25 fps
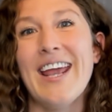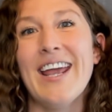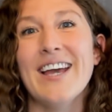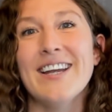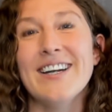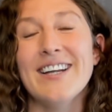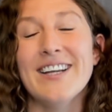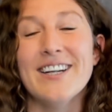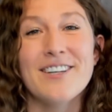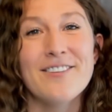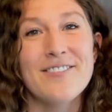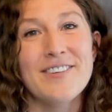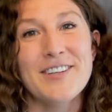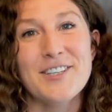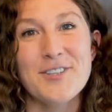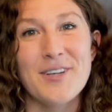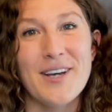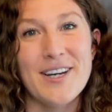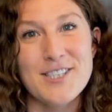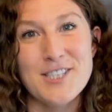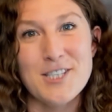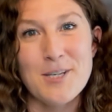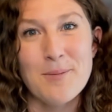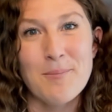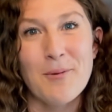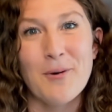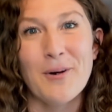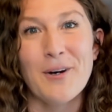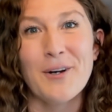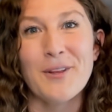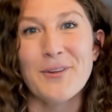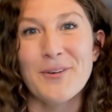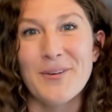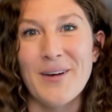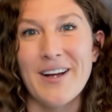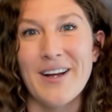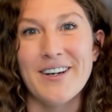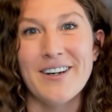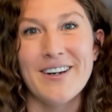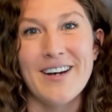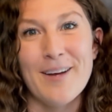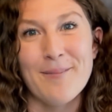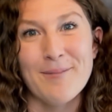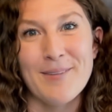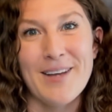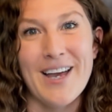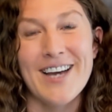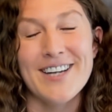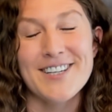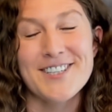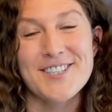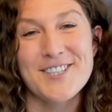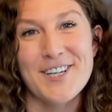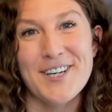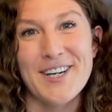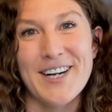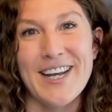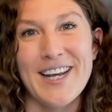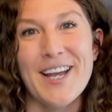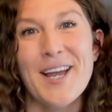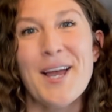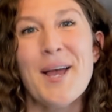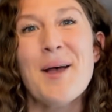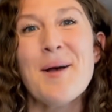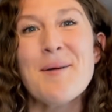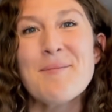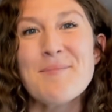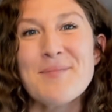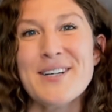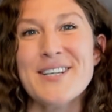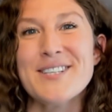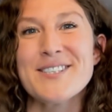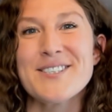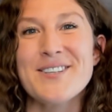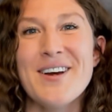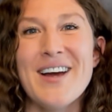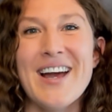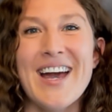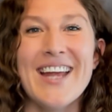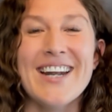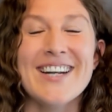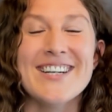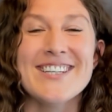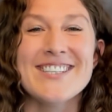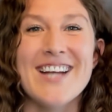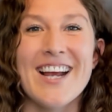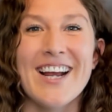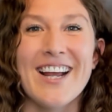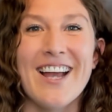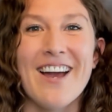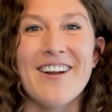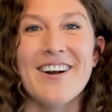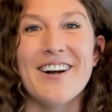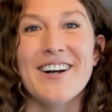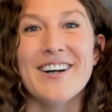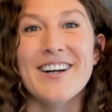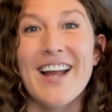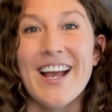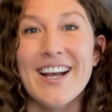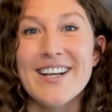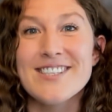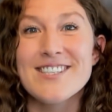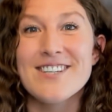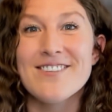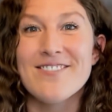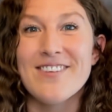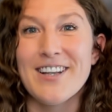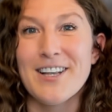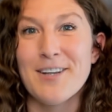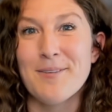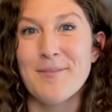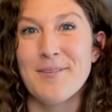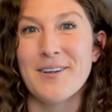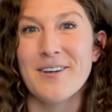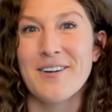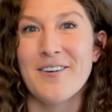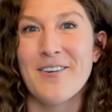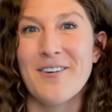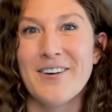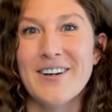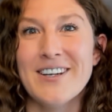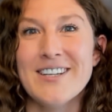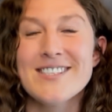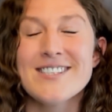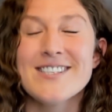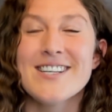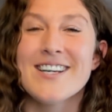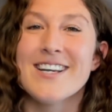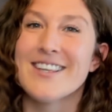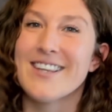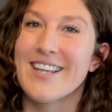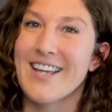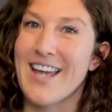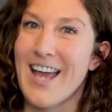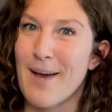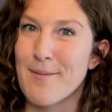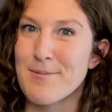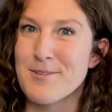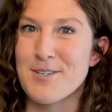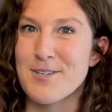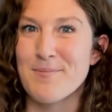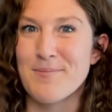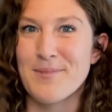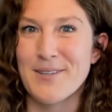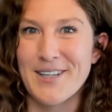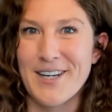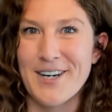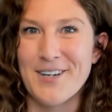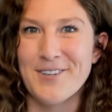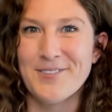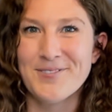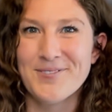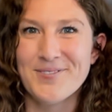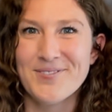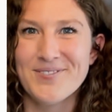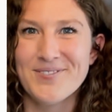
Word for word: and individualized support throughout your MCAT journey, please go ahead and check out our next available course in the caption below.